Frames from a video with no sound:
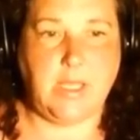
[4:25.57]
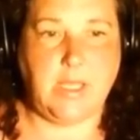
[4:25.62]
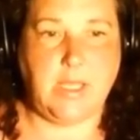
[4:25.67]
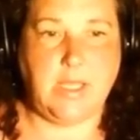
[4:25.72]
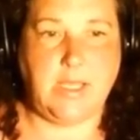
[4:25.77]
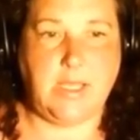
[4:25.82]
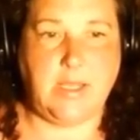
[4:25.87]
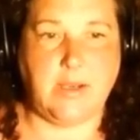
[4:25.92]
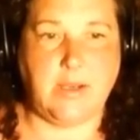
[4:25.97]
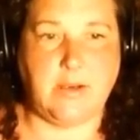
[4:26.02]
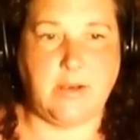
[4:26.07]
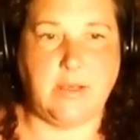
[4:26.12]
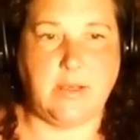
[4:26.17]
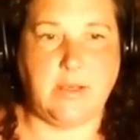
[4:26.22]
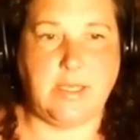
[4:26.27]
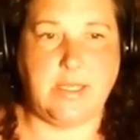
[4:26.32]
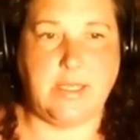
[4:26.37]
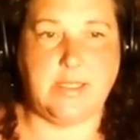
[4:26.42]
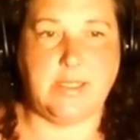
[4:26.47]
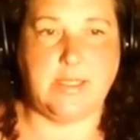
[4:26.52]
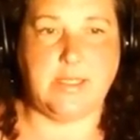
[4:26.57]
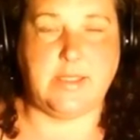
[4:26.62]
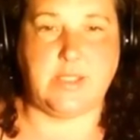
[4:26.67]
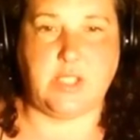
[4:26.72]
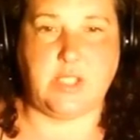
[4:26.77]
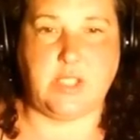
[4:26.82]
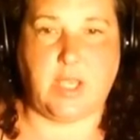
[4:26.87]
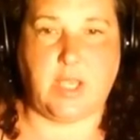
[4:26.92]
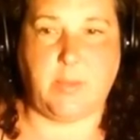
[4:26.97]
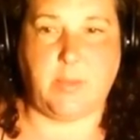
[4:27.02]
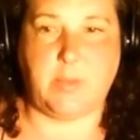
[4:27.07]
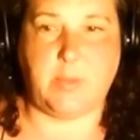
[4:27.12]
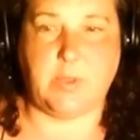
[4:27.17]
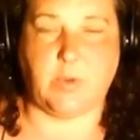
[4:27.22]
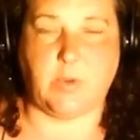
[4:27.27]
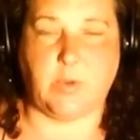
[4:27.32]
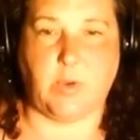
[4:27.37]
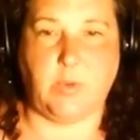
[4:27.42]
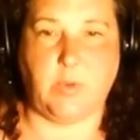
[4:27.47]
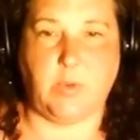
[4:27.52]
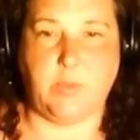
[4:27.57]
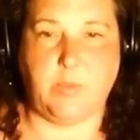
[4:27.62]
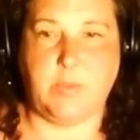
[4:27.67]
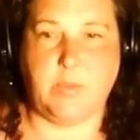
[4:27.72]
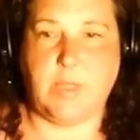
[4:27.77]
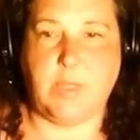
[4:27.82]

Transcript: Here is the chat group